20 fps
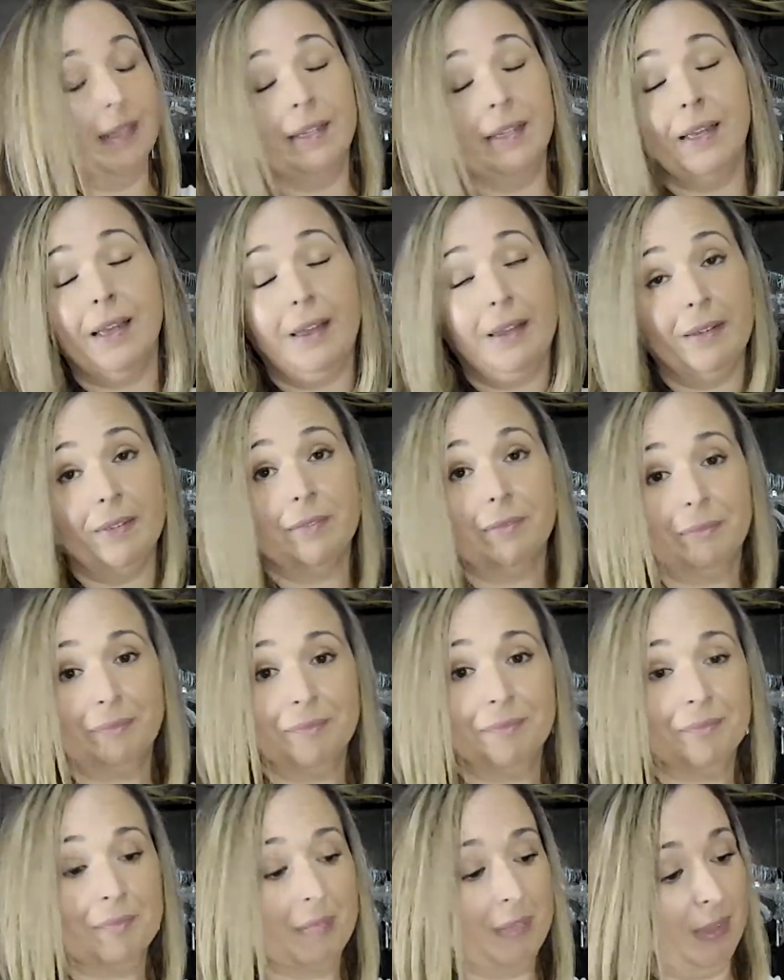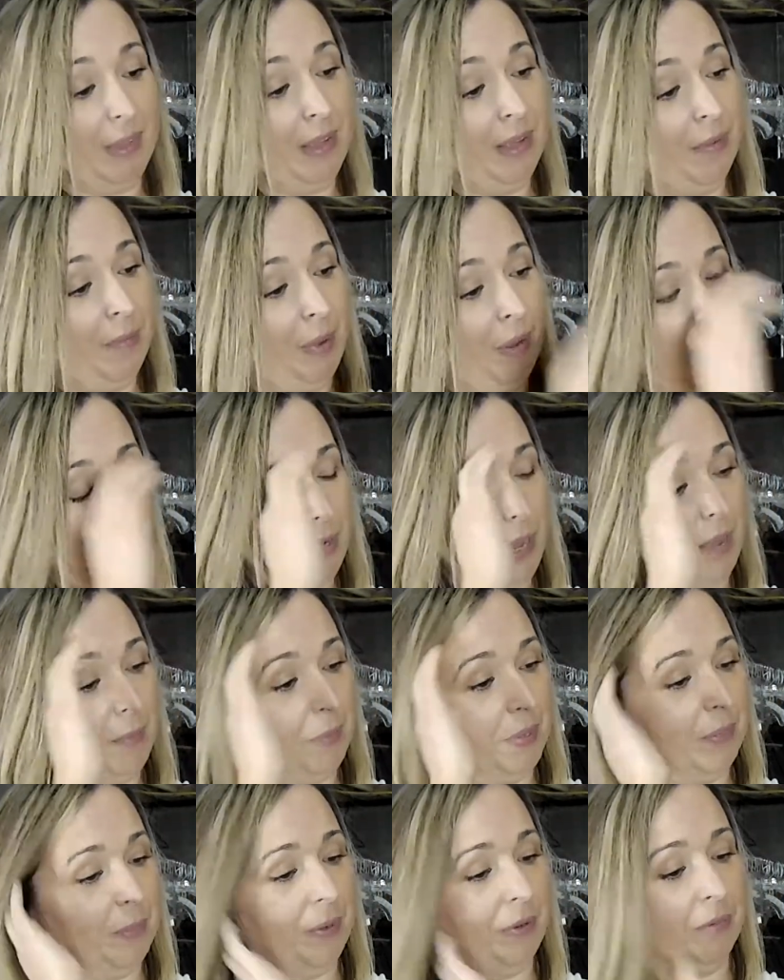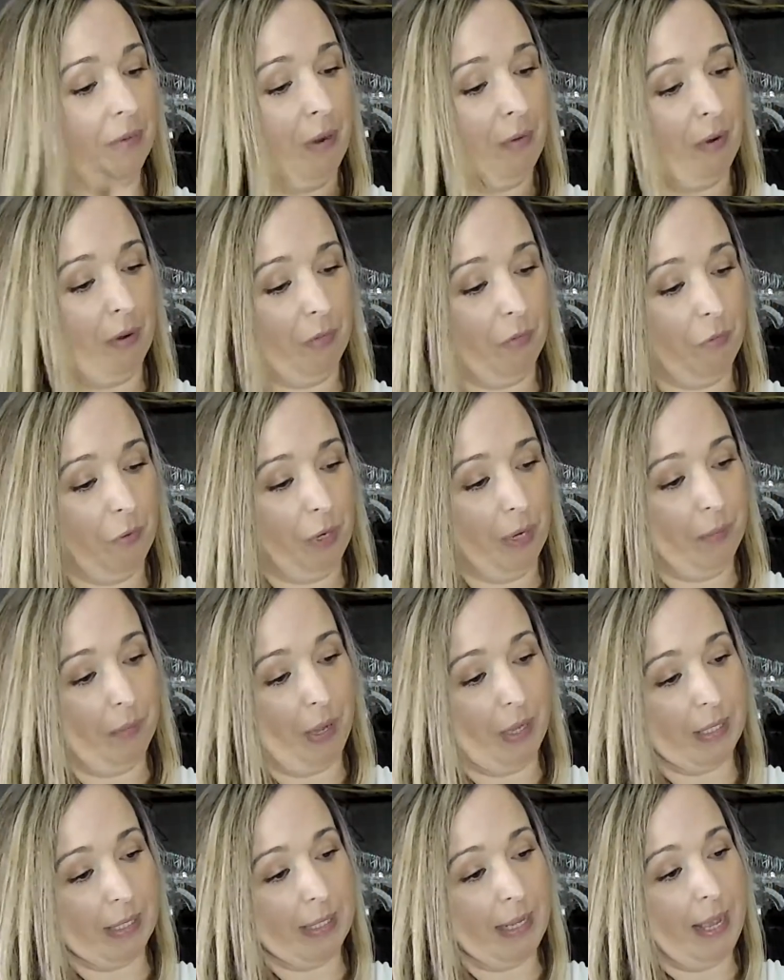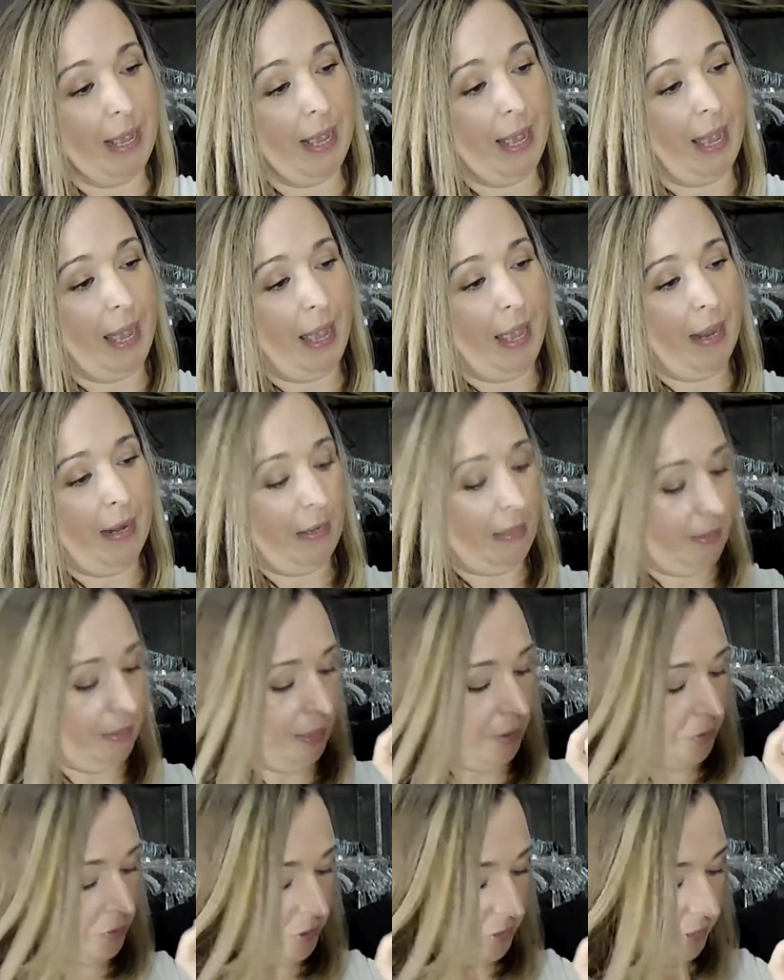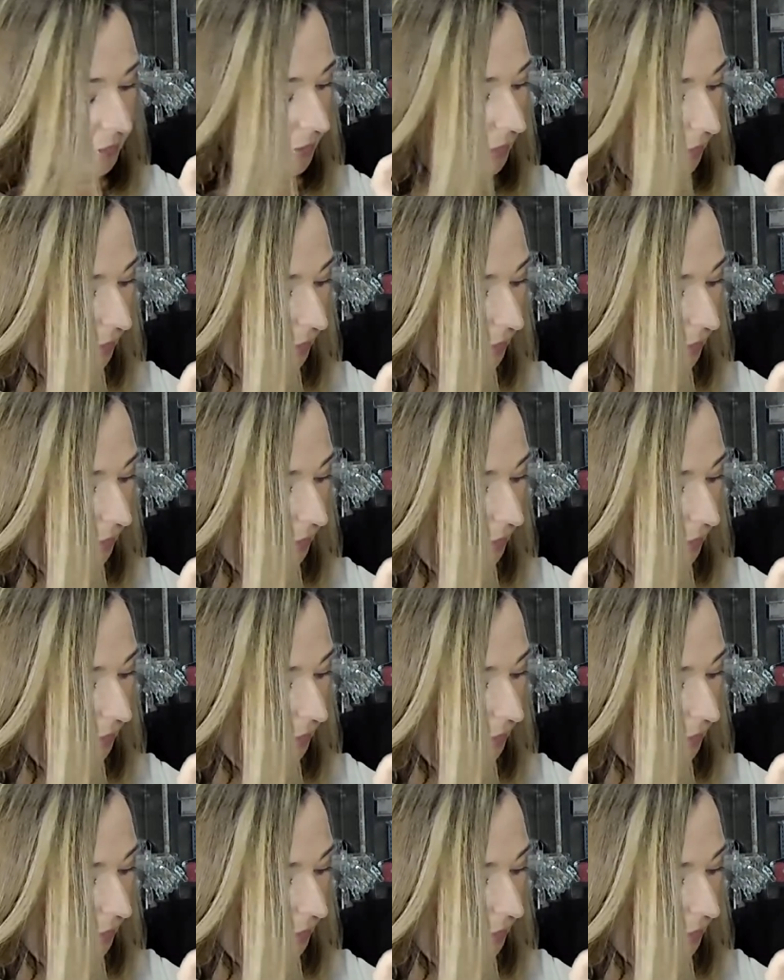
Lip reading: Yeah, about comping around $40. And the other thing that